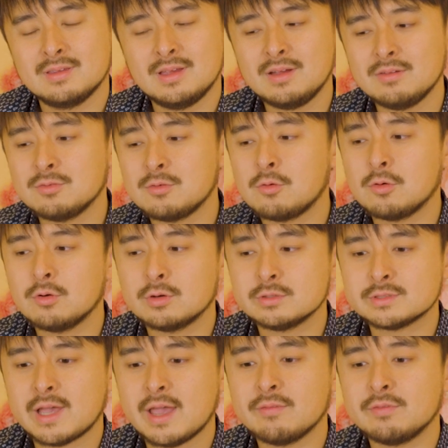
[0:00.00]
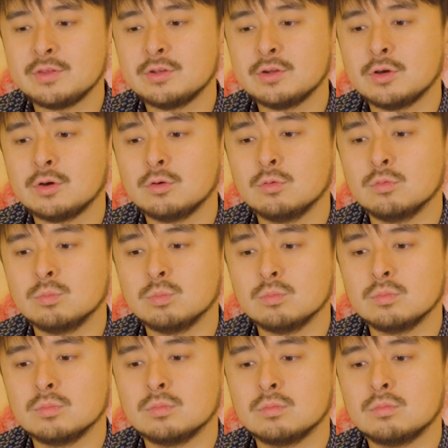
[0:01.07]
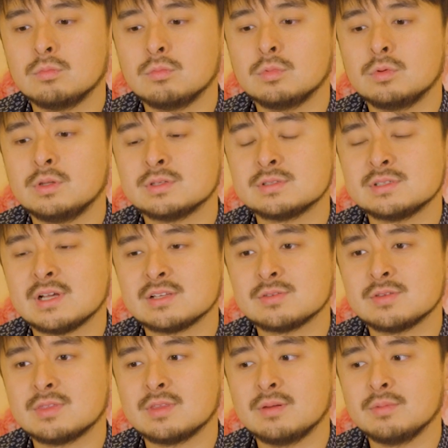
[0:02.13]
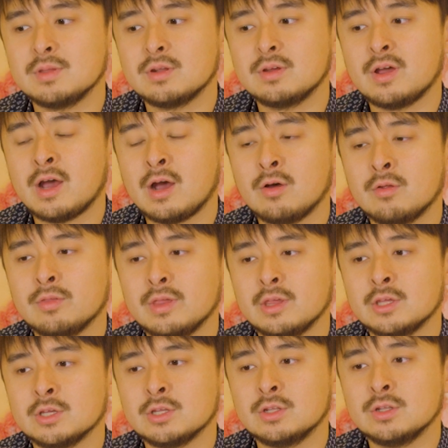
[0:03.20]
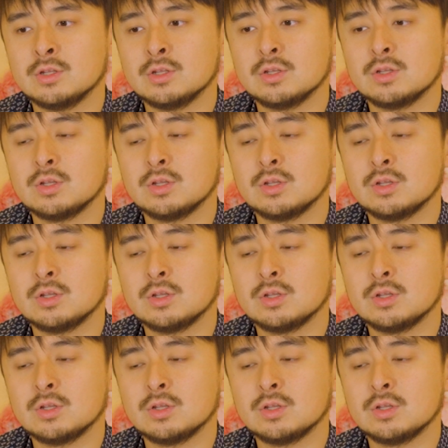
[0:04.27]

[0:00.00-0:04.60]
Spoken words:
Yeah, of course. I've, you know, discuss with them, you know, how they could